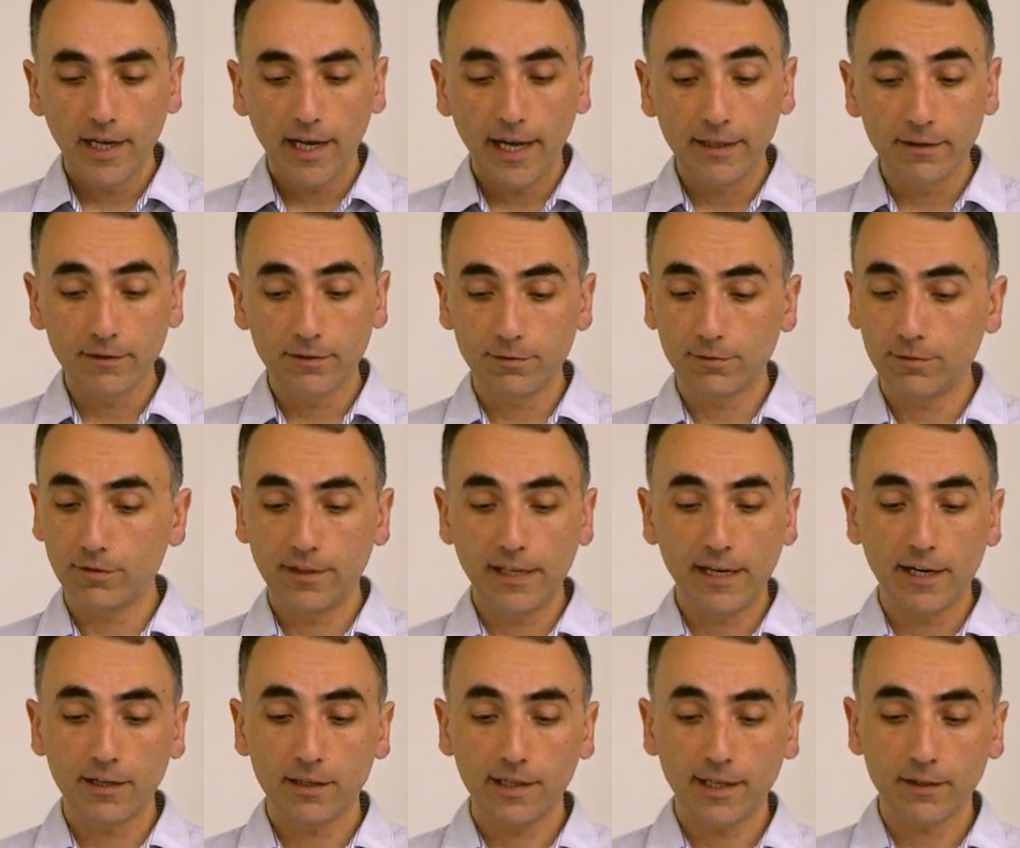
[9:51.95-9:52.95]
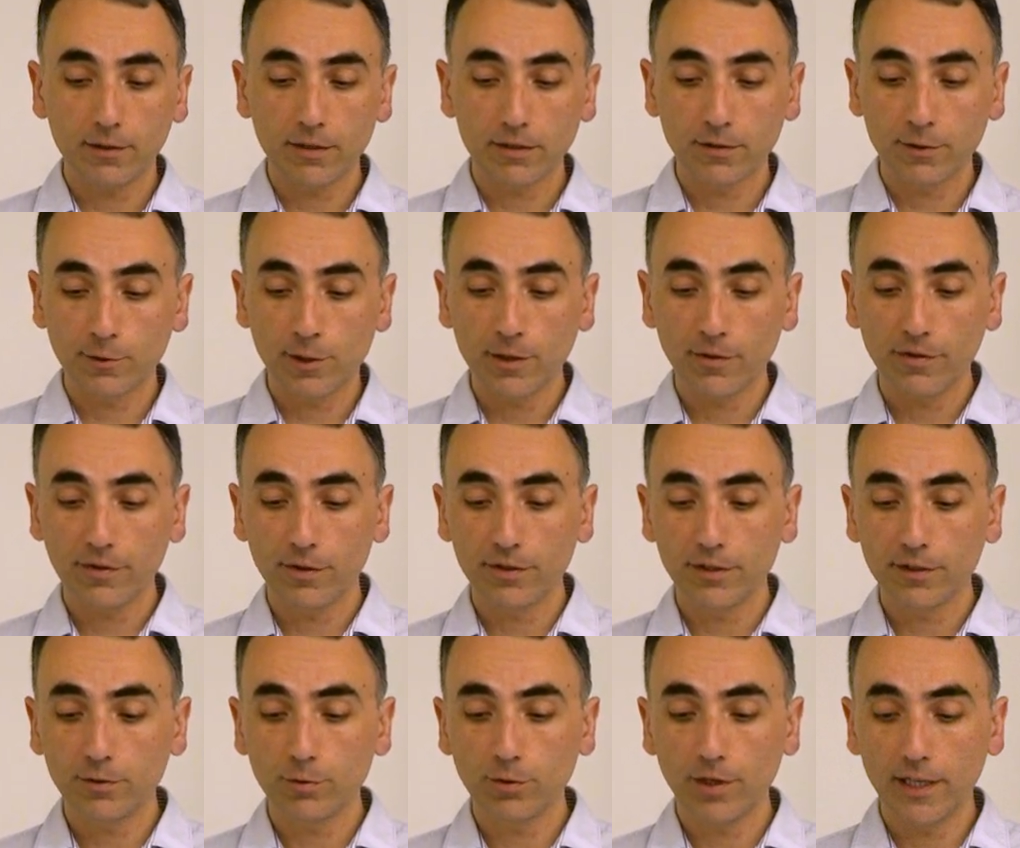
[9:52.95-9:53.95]
And there are like around
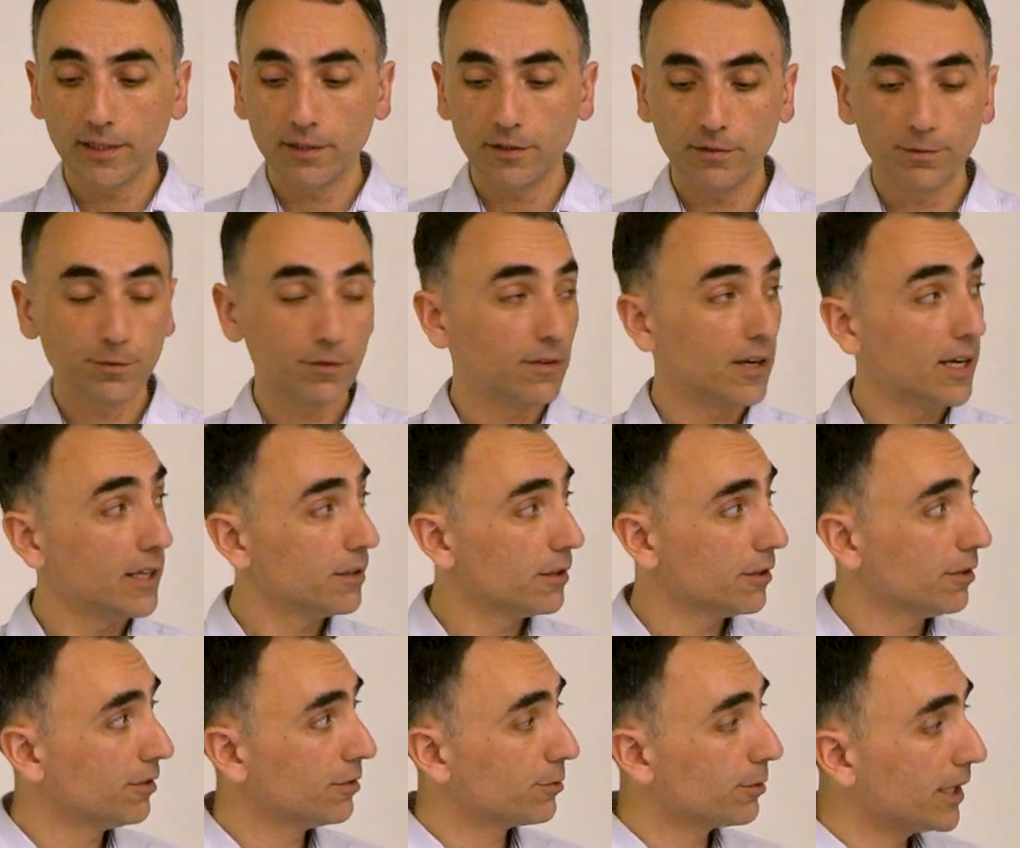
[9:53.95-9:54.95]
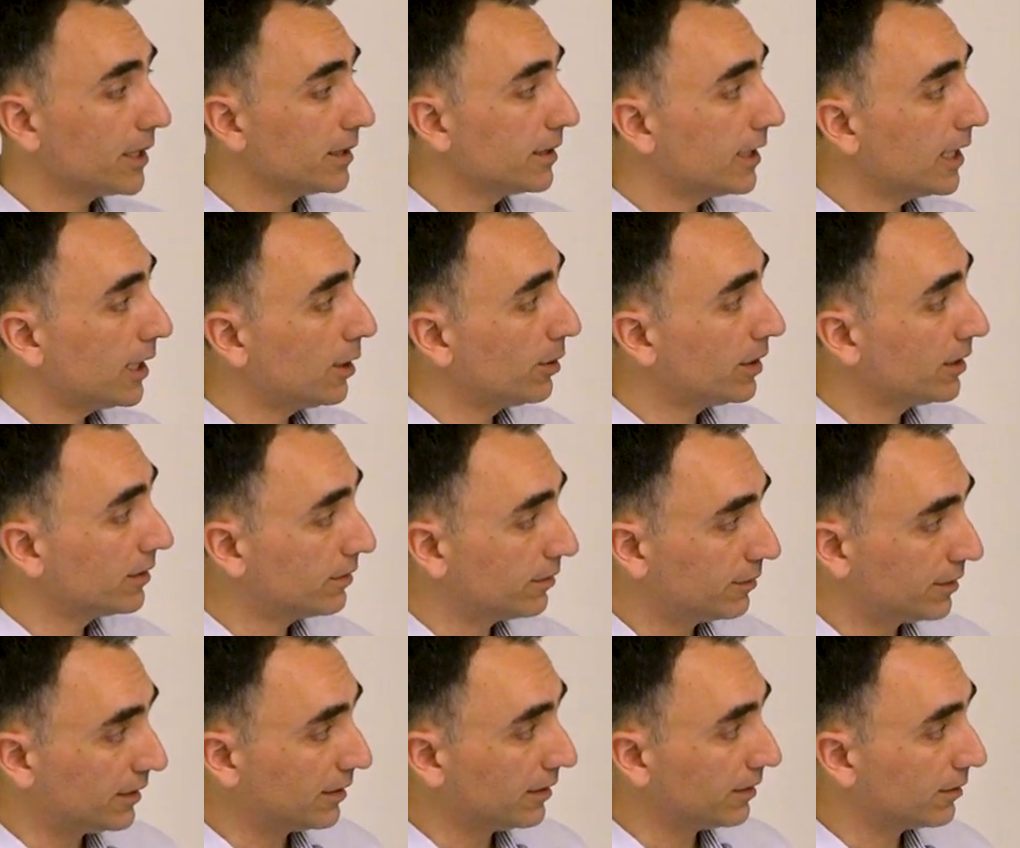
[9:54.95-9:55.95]
3,200 providers right now, and
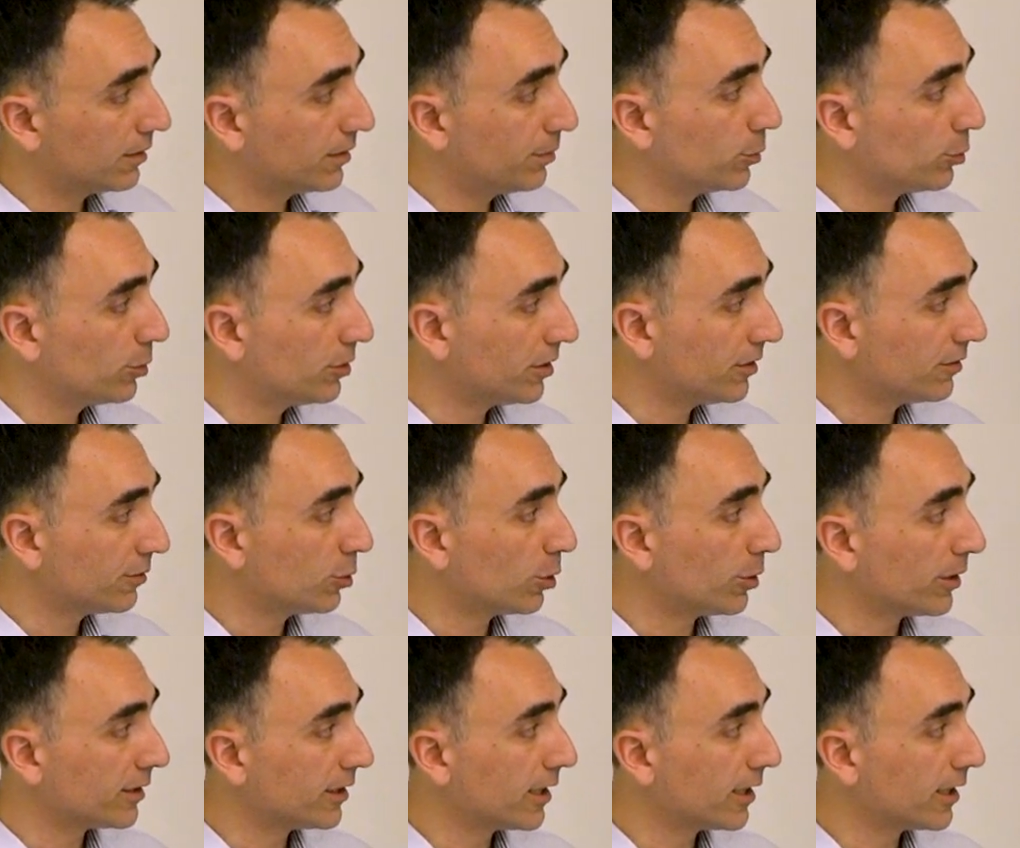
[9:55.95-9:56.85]
the community is growing.